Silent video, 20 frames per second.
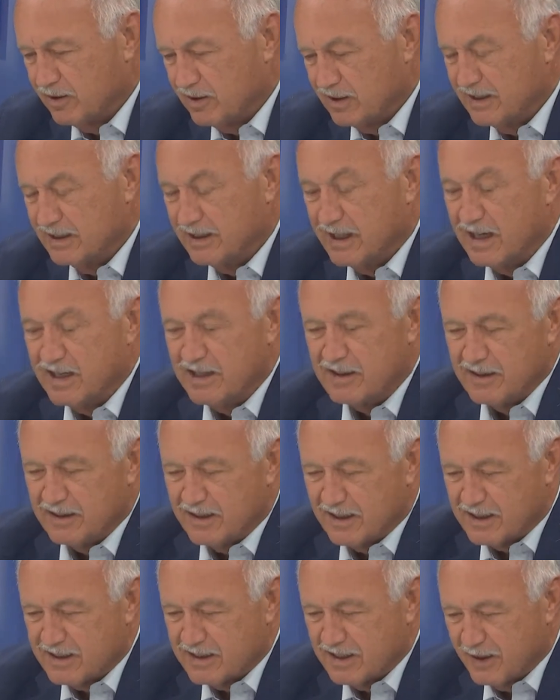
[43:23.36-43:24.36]

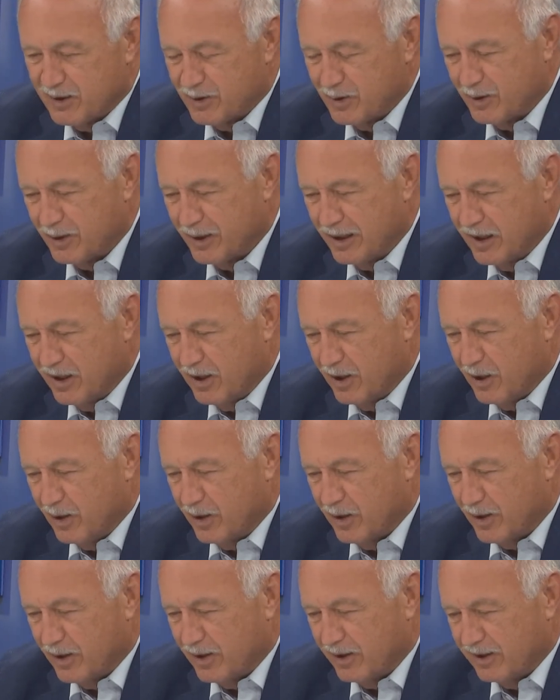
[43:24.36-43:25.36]
in other medical fields
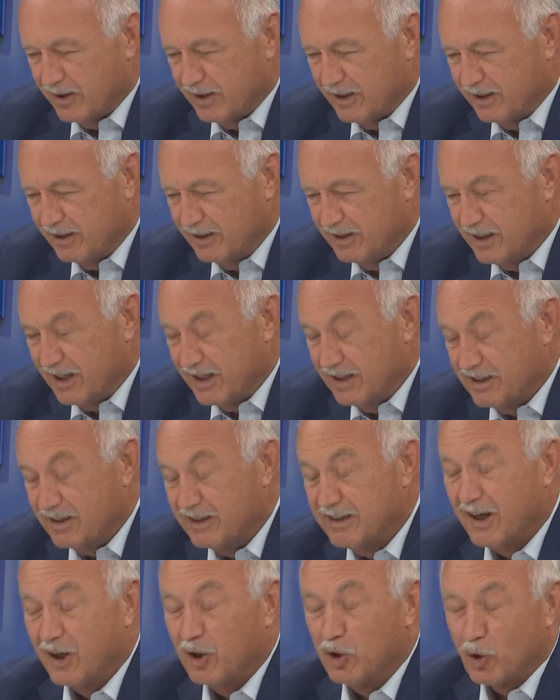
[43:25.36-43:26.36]
and inequality of
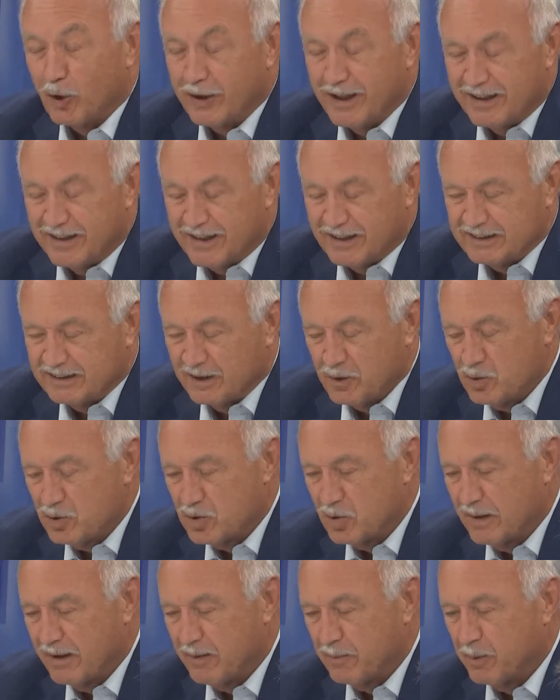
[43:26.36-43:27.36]
access
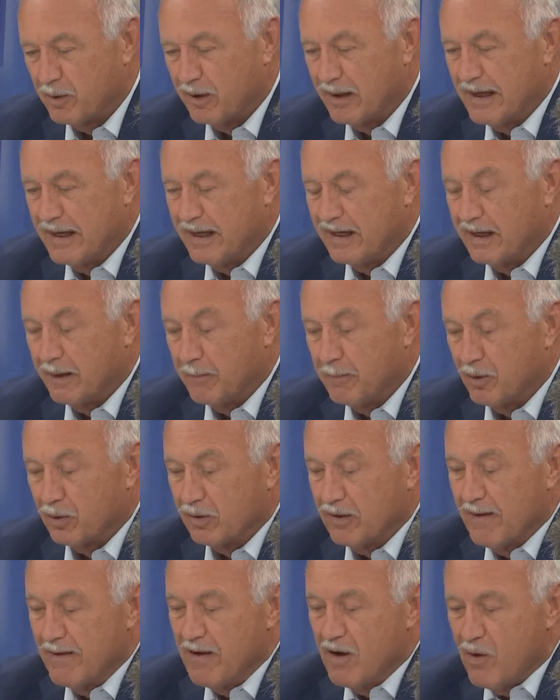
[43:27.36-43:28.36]

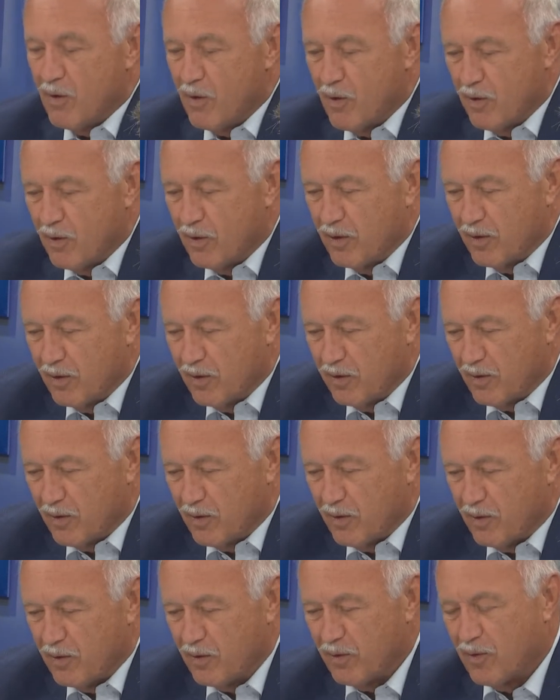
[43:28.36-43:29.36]
and territorial
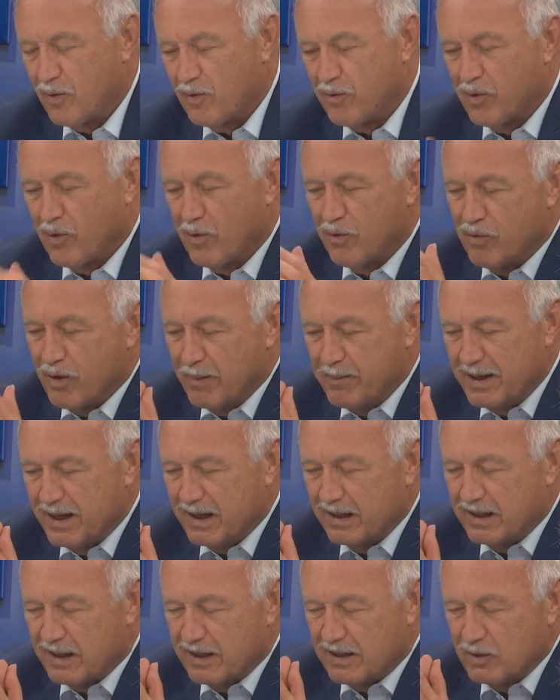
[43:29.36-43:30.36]
inequality of access.
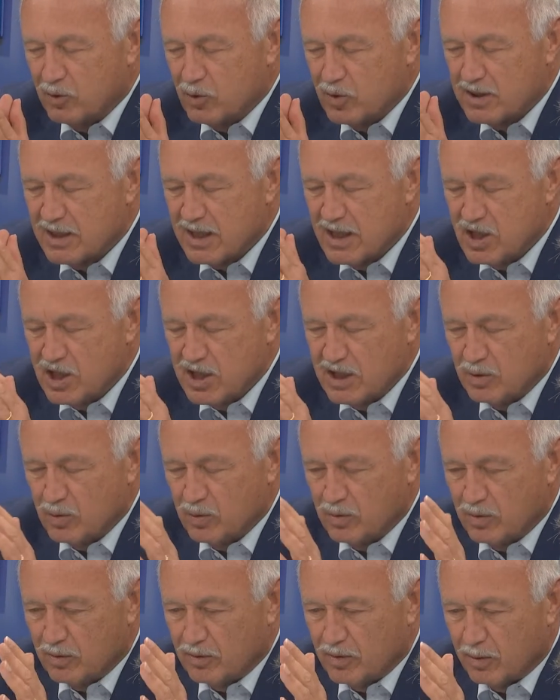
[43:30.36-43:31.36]
We
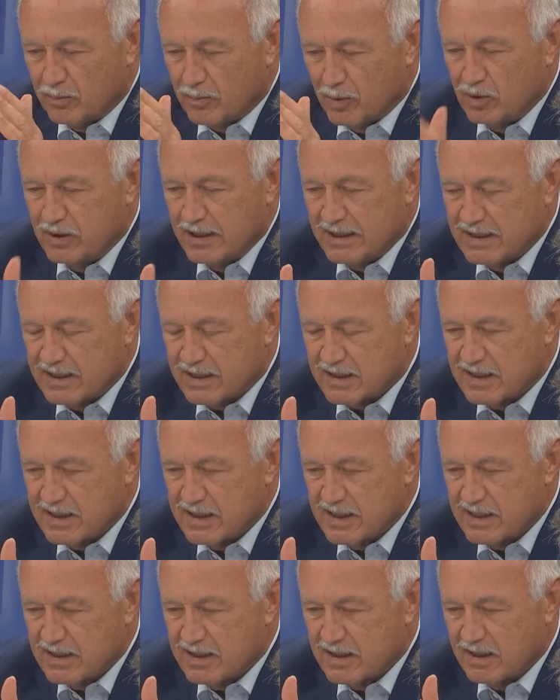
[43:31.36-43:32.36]
see that there's a
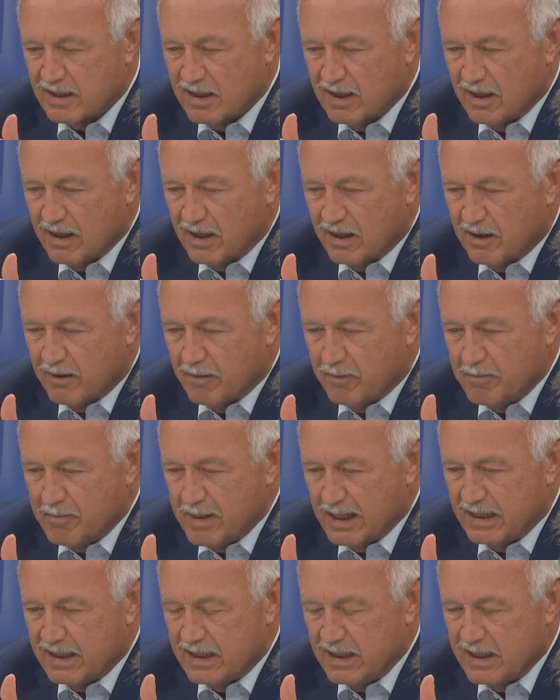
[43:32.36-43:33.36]
nostalgia
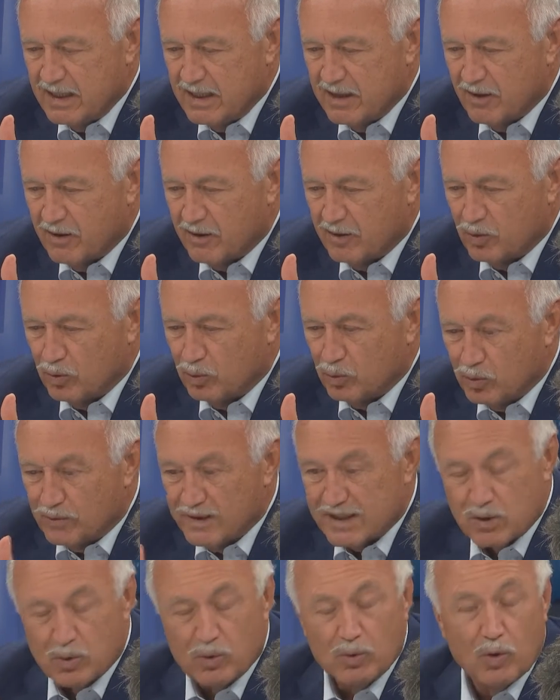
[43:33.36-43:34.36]
in the way we perform,
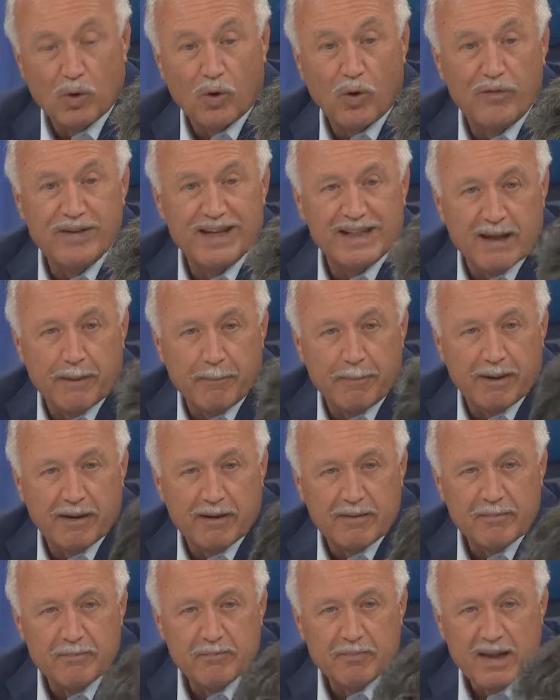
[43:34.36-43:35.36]
but
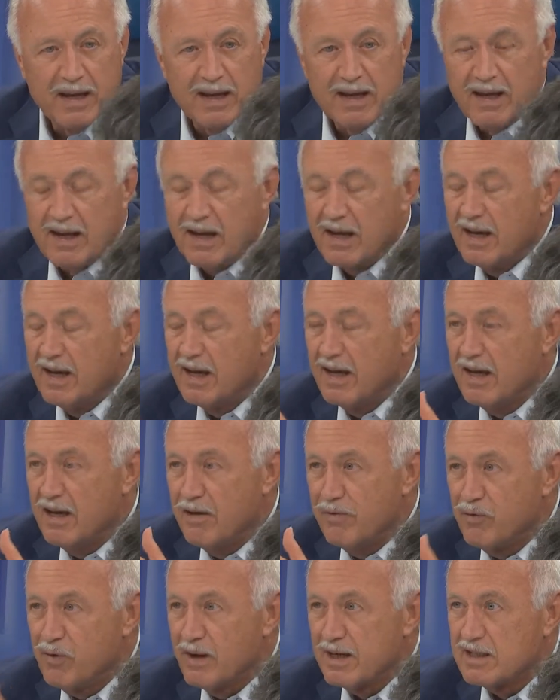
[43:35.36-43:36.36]
in
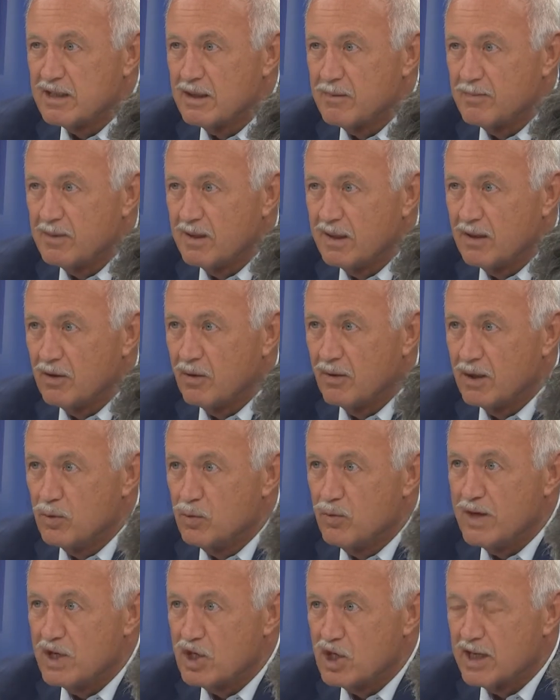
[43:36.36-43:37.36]
any case, it will
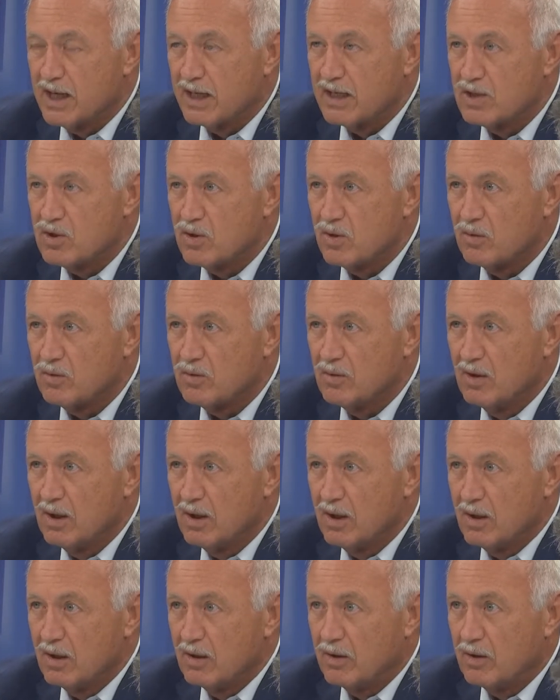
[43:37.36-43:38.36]
not come back, and we have to
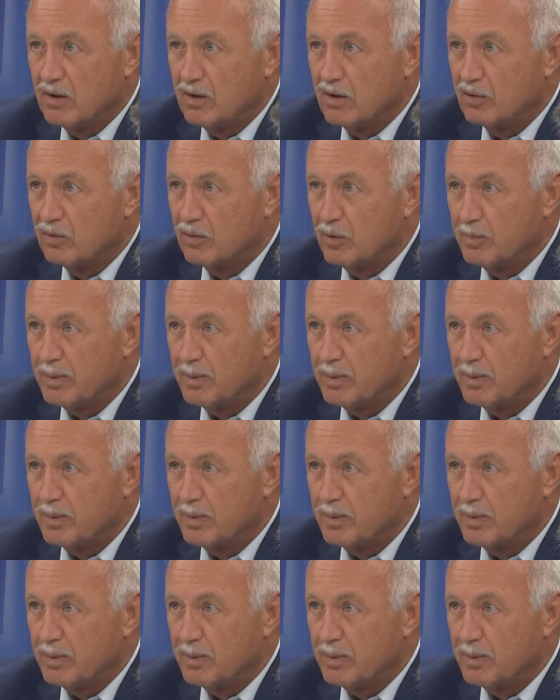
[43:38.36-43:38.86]
accept it. The new